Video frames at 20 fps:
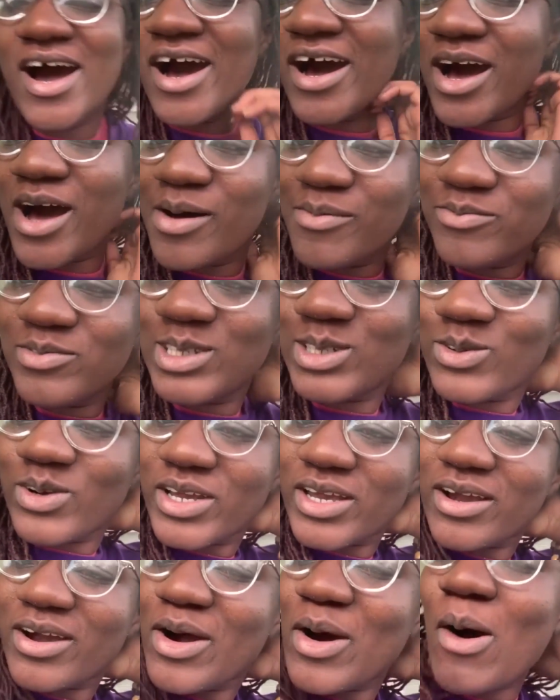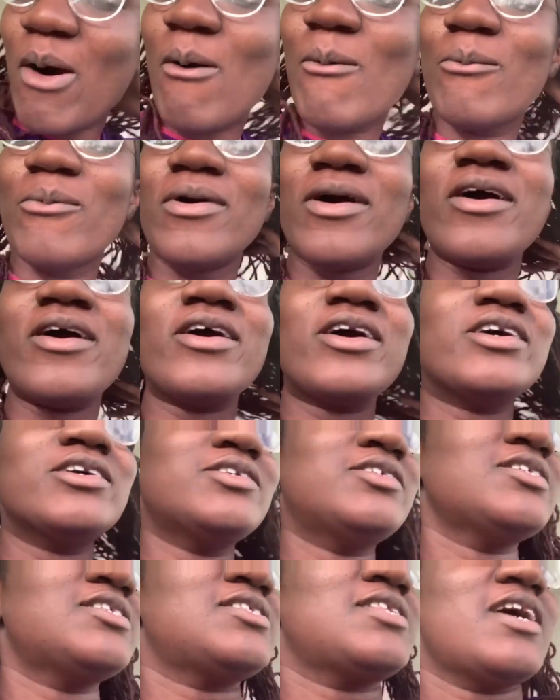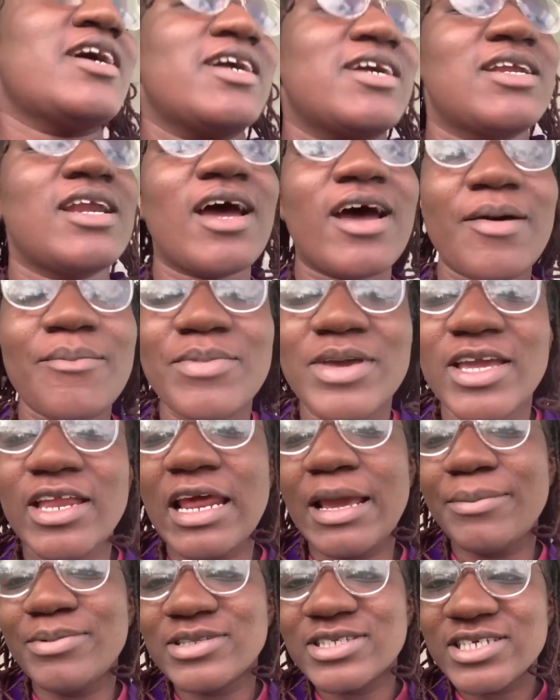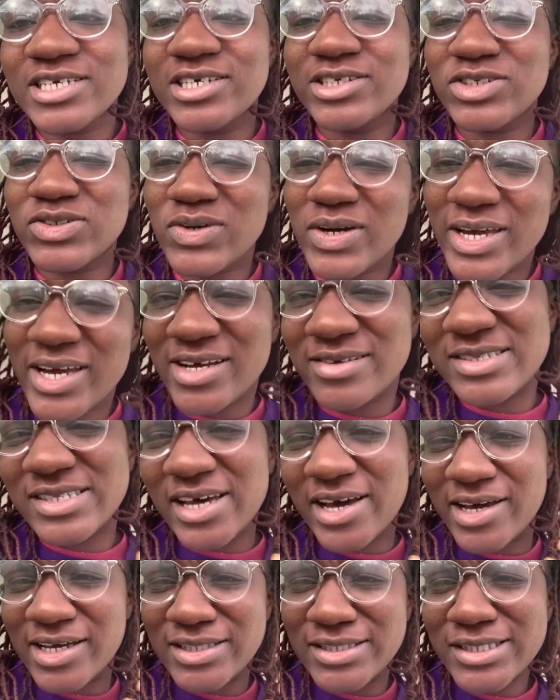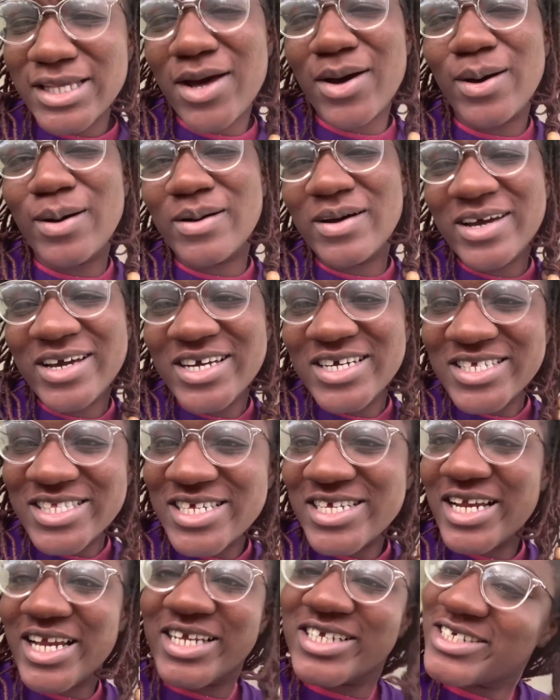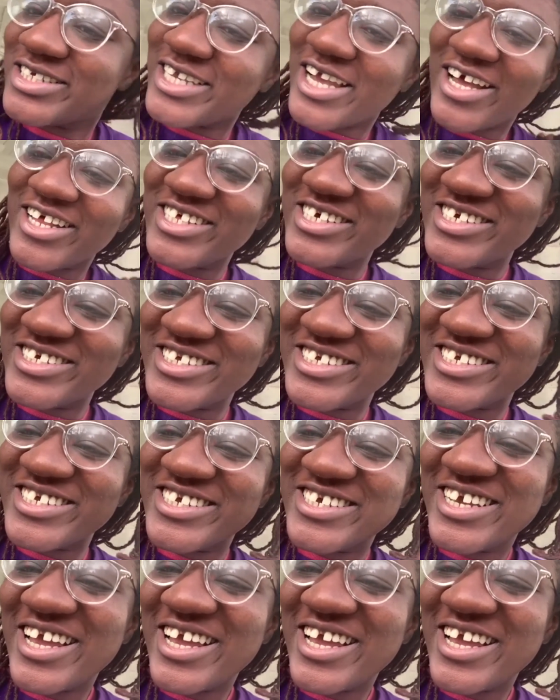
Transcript: um, doing your homework and just like not being able to enjoy outside. So today's challenge,